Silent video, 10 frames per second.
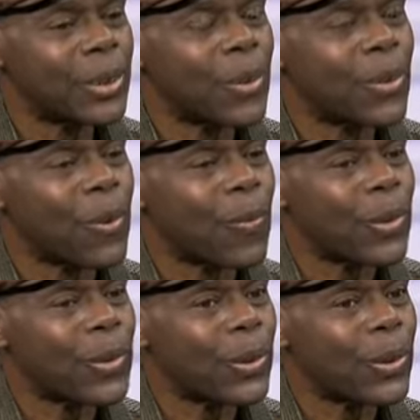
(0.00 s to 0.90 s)

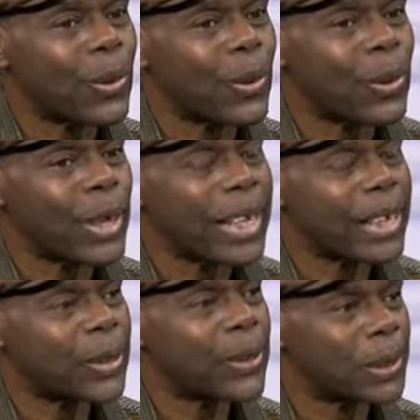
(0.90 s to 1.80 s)
geographical
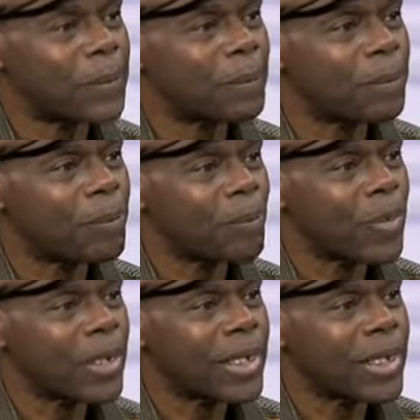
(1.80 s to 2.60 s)
location. Mm.